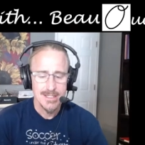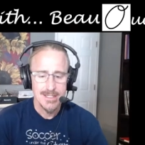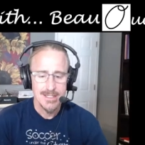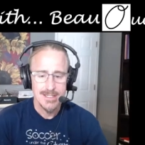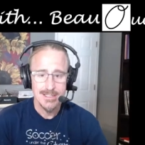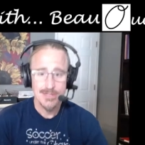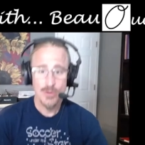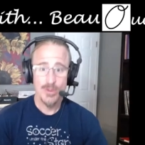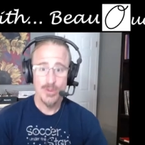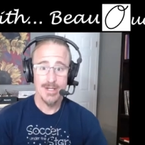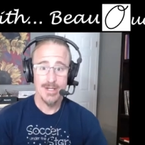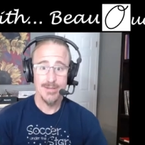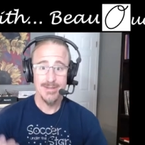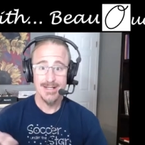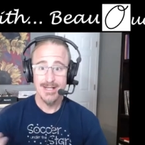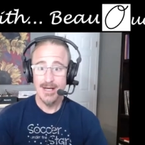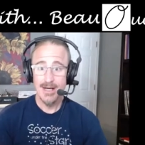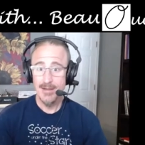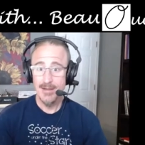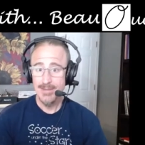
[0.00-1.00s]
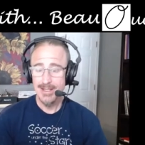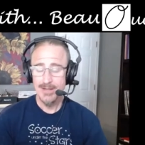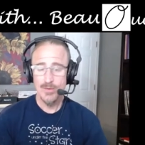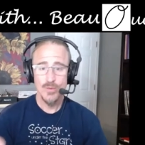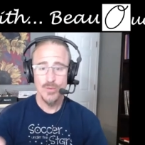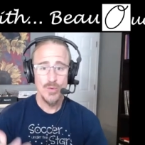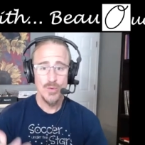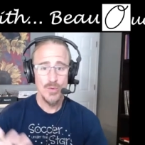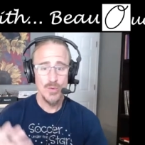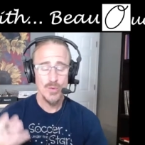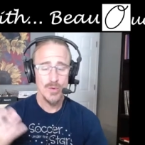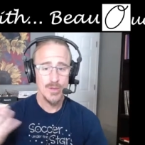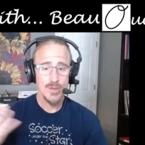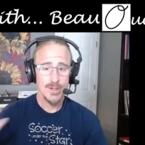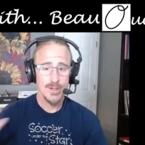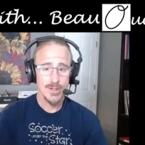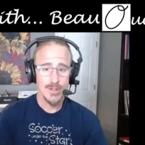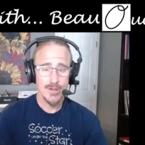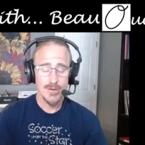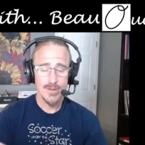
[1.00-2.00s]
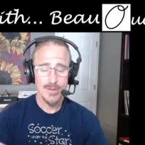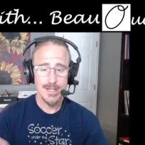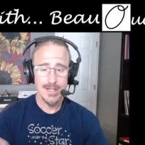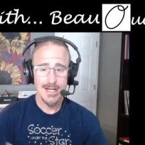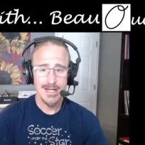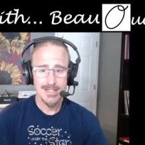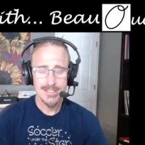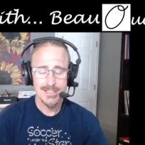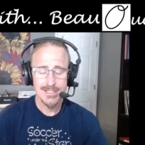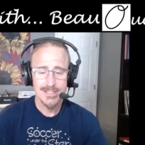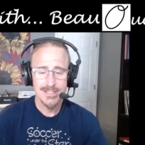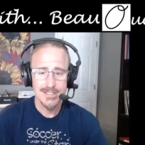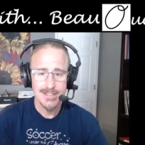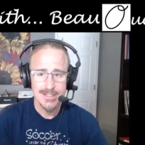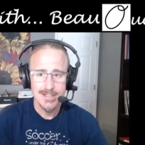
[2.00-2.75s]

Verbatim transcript: is going to be coming. Ooh, you know, gosh.